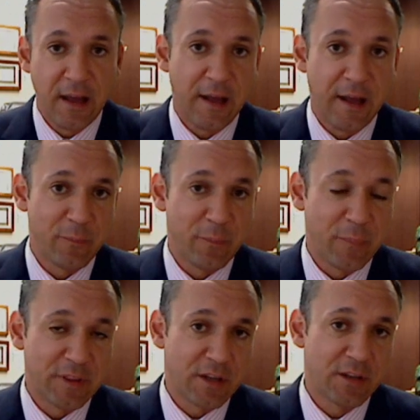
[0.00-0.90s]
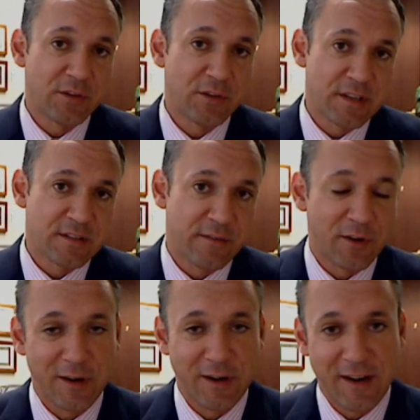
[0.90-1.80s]
But the good news is, if
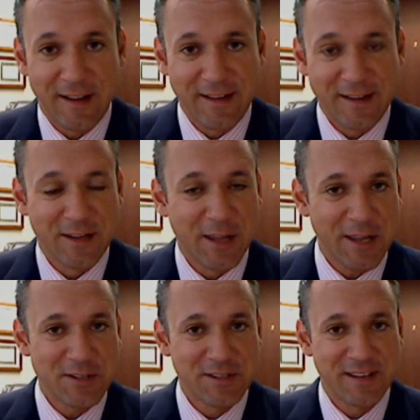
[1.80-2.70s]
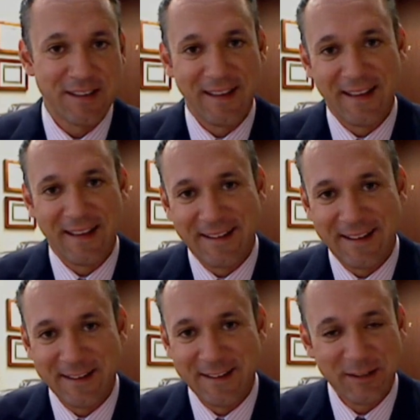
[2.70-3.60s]
you're engaged and
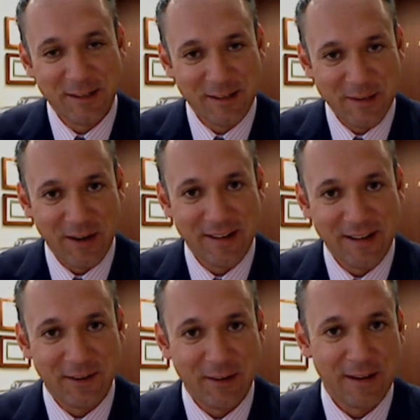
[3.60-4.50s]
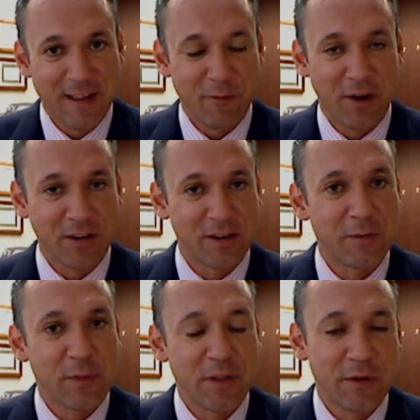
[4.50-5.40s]
not legally married, or you have a partner
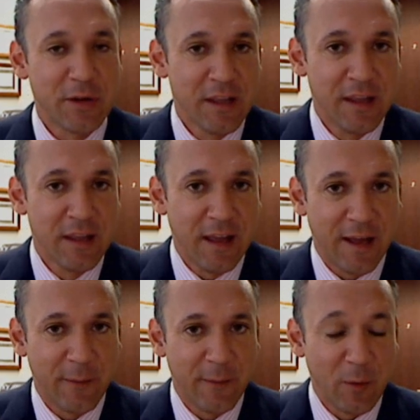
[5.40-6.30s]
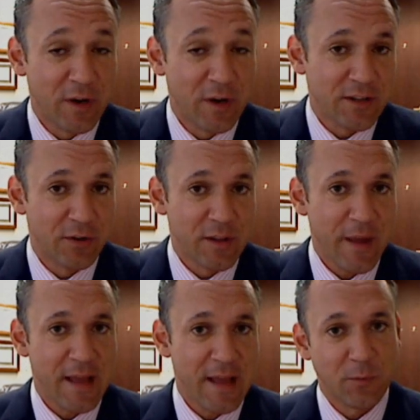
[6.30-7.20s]
living with you, and one is owned in
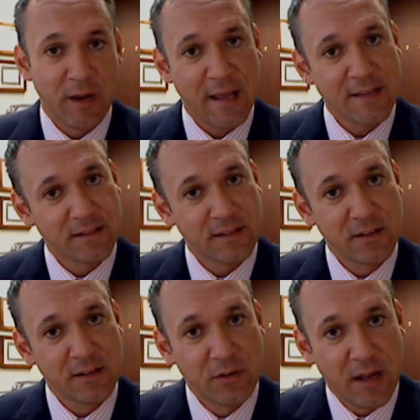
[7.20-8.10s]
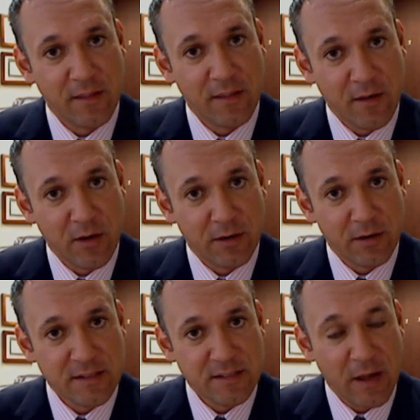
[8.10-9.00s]
the past and one hasn't, the
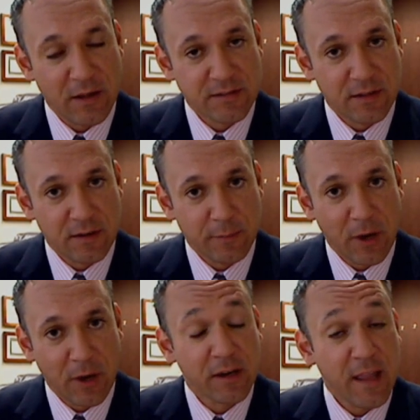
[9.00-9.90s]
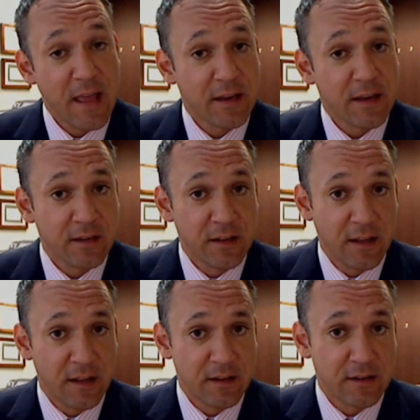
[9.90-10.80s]
other spouse or partner can
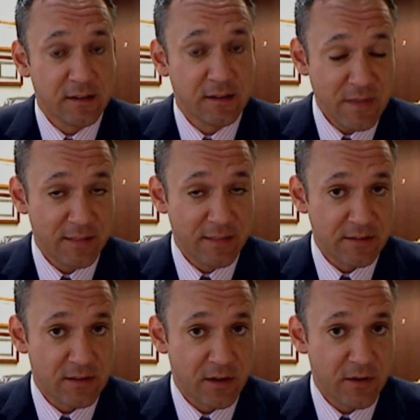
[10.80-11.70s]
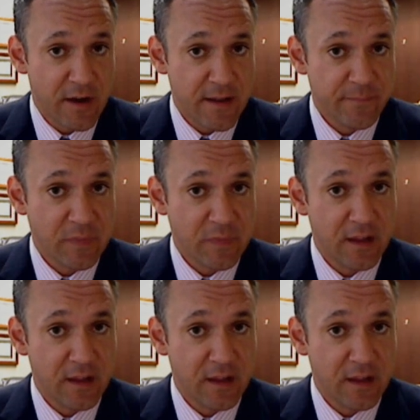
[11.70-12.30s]
claim the $8,000 credit